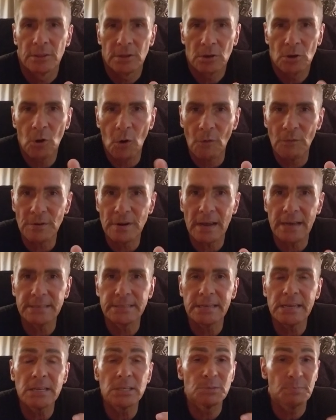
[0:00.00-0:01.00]

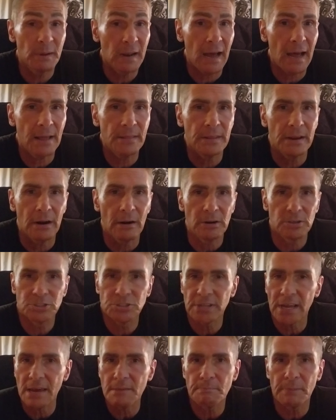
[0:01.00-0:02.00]
COVID-19 has been on there,
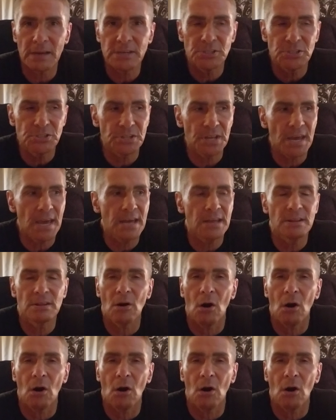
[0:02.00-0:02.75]
state by state,